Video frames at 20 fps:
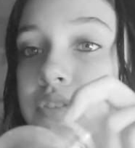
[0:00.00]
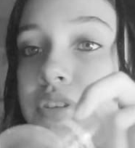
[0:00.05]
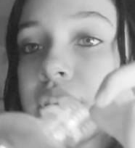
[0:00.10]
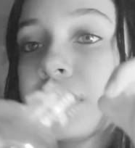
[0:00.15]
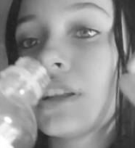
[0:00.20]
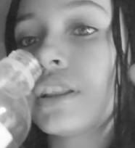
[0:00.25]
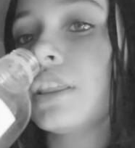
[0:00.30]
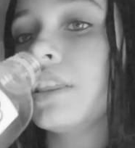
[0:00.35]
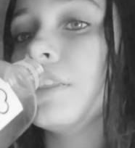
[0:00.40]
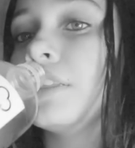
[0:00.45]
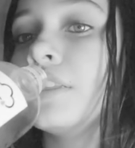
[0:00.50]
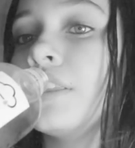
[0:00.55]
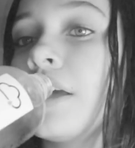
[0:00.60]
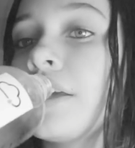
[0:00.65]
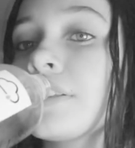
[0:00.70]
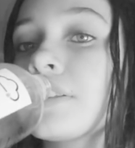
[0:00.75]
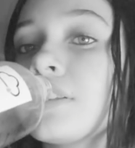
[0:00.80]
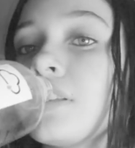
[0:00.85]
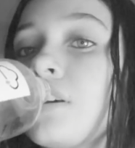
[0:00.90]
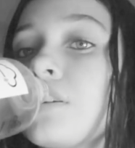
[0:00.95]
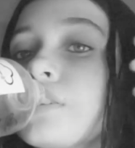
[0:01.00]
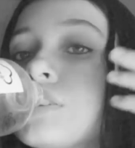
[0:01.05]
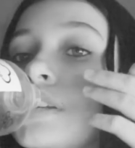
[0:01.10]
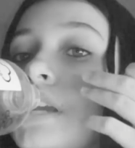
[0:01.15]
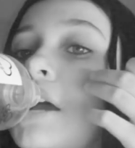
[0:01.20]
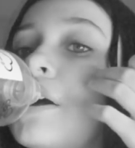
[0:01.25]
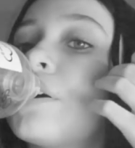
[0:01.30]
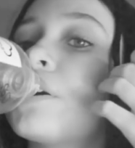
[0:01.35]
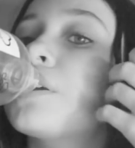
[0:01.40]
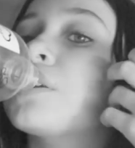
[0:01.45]
Took a nice long
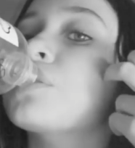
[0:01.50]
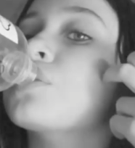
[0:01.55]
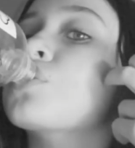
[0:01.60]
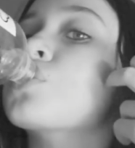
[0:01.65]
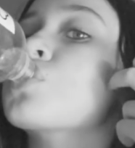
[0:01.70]
shower.